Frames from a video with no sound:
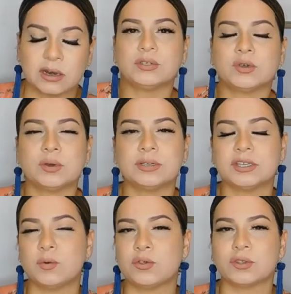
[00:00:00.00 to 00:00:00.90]
What you do is
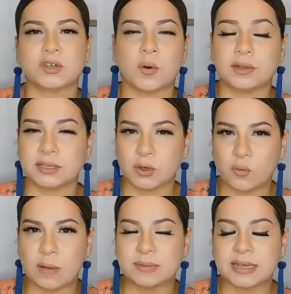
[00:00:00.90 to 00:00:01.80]
you would just go onto the
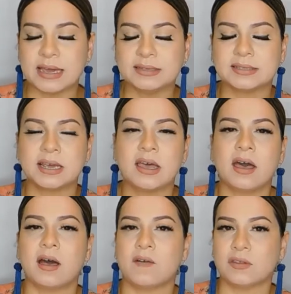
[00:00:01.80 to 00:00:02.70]
websites
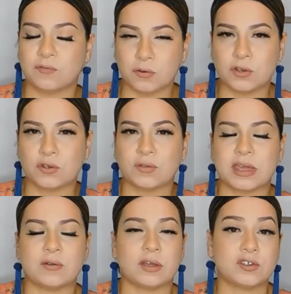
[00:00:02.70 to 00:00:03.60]
of the furniture that
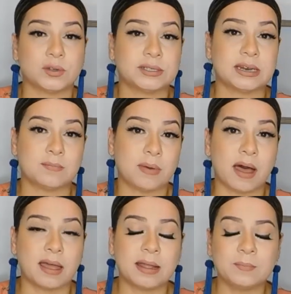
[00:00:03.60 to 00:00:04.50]
you're interested in
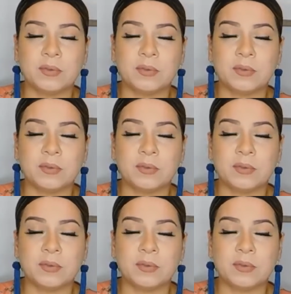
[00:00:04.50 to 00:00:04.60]
buying,